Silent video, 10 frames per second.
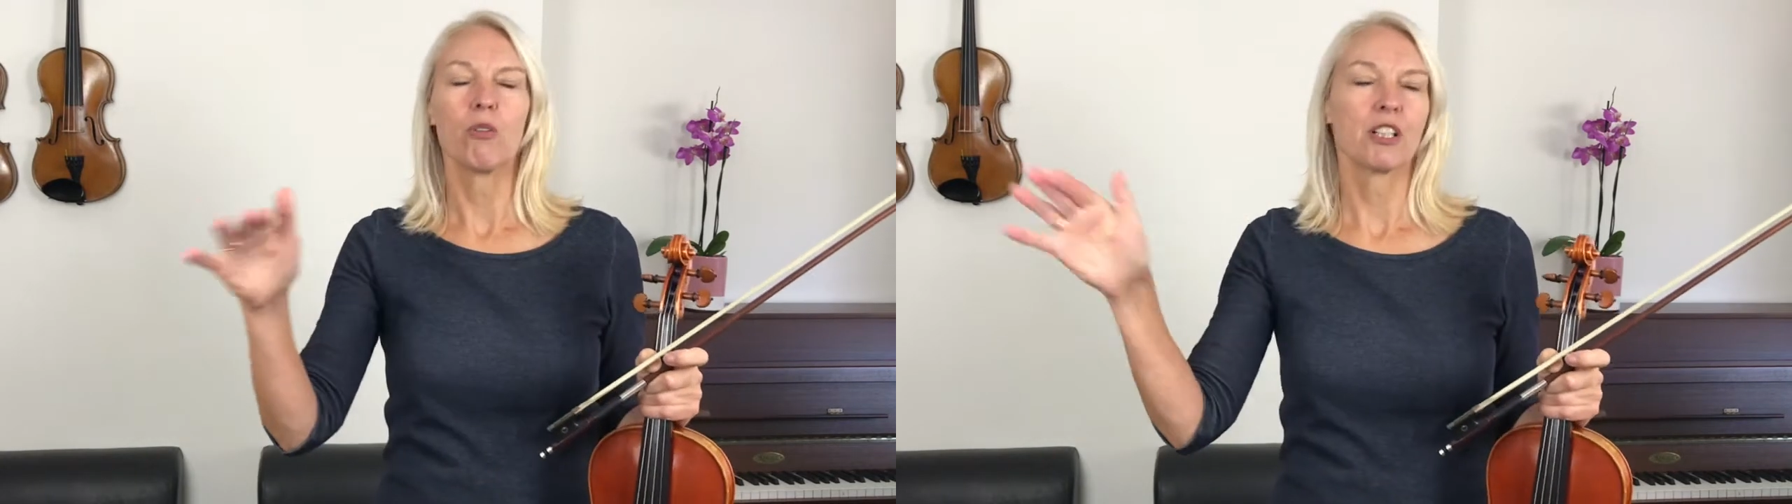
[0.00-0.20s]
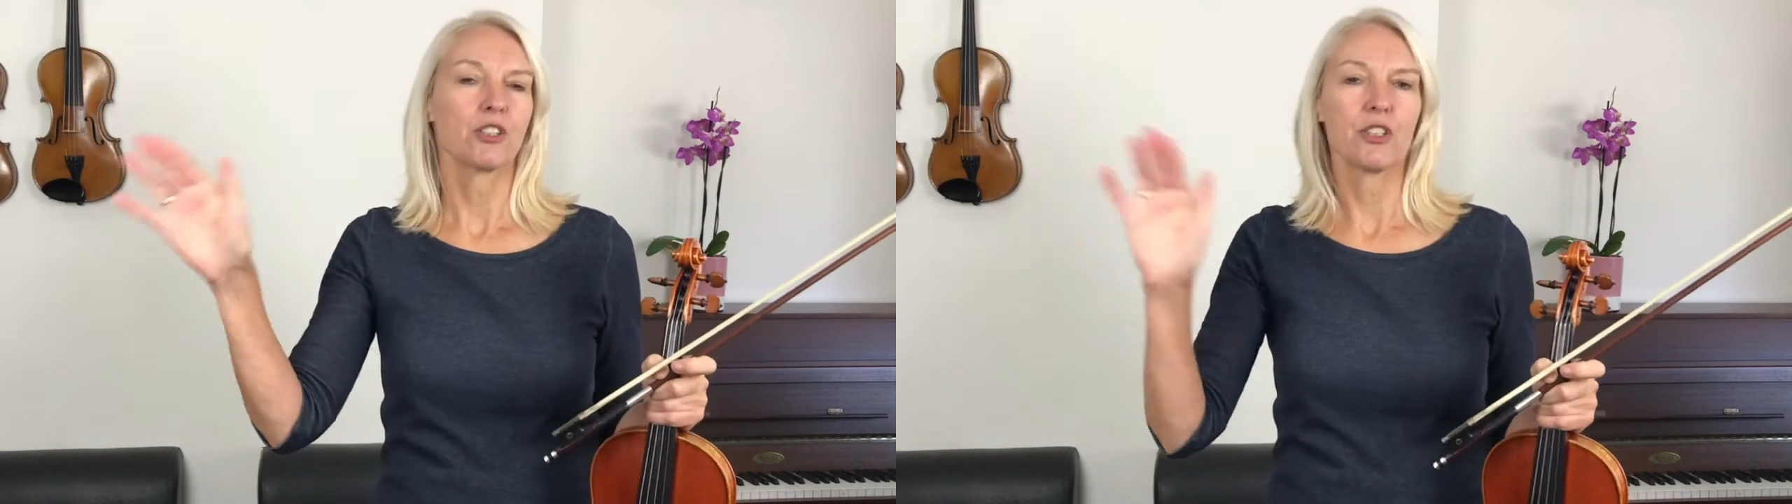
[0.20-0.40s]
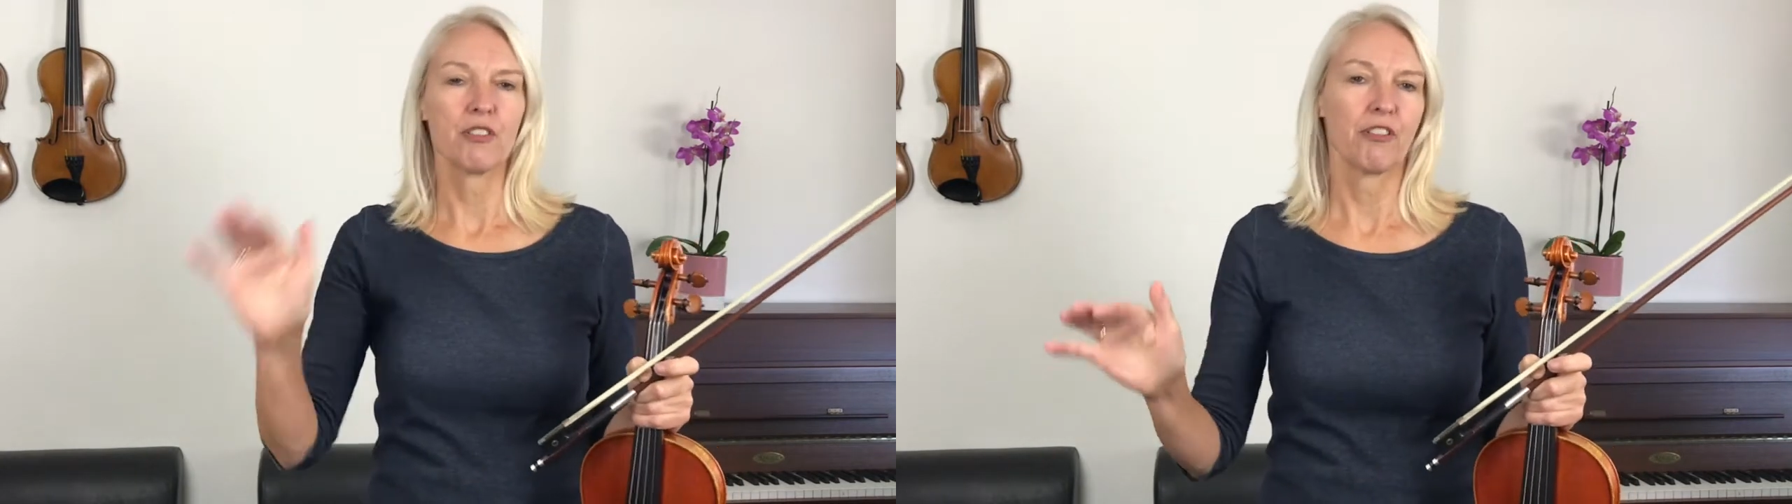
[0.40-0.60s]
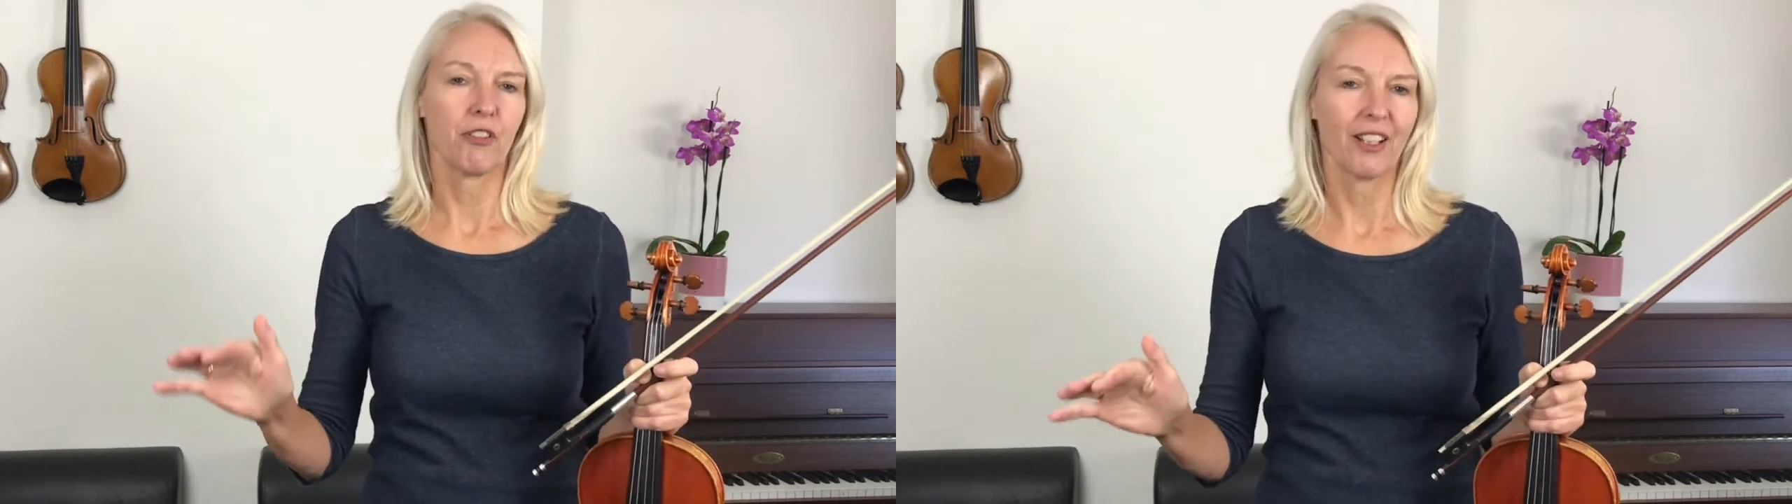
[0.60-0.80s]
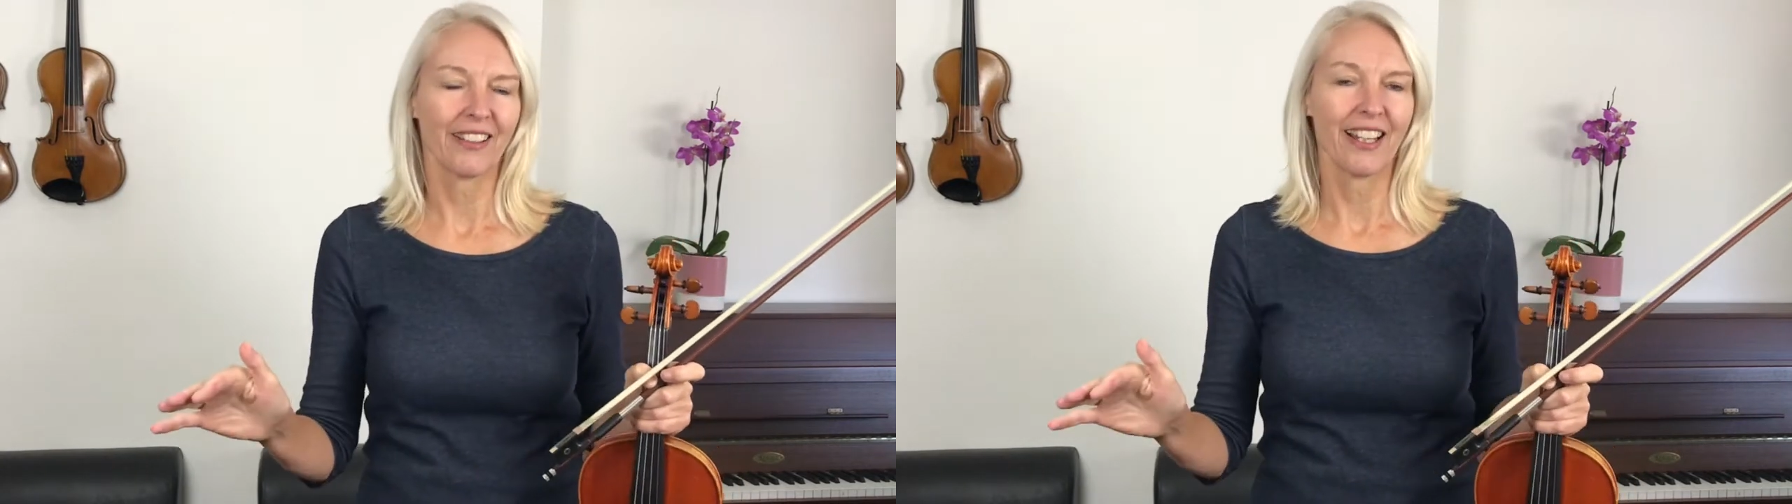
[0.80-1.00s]

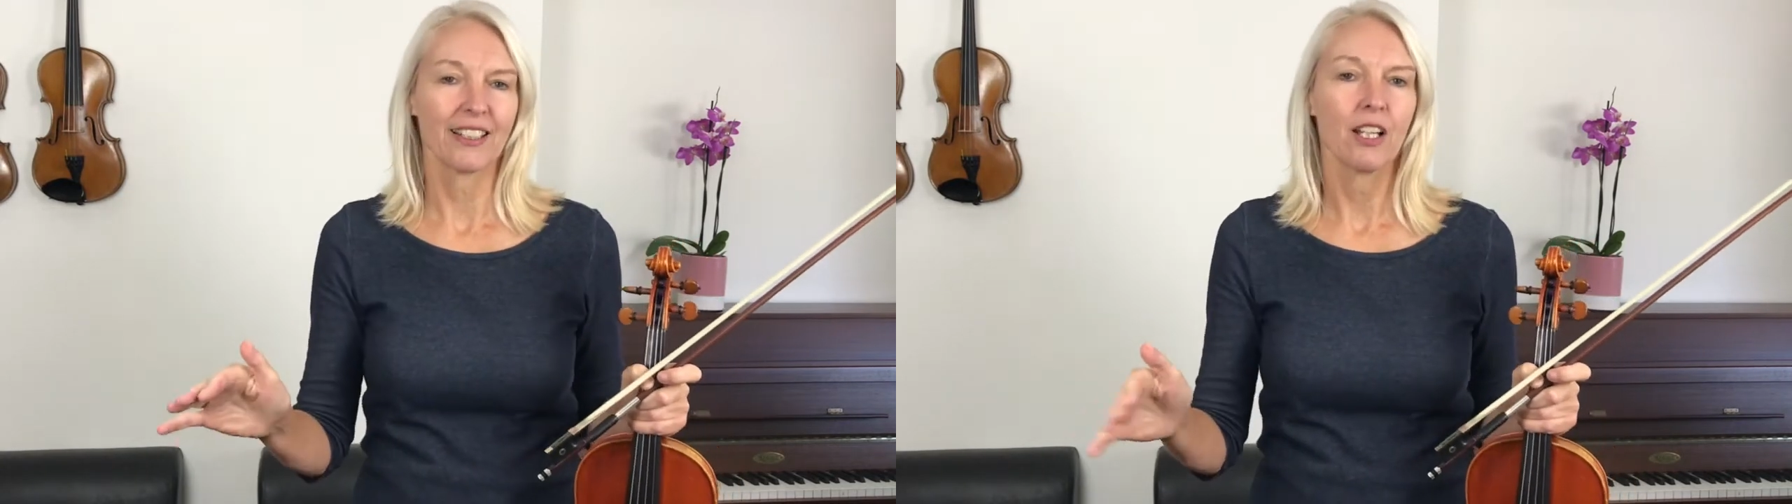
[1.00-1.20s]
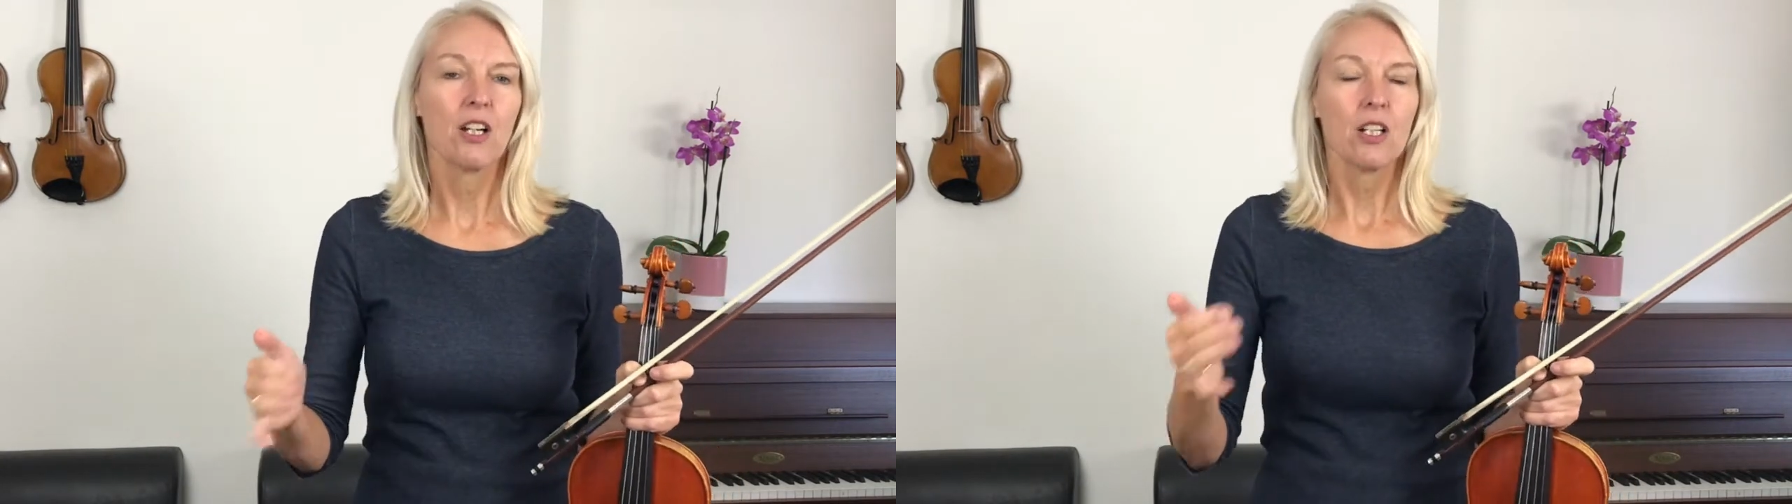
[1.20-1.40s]
1-2-3-4, like that.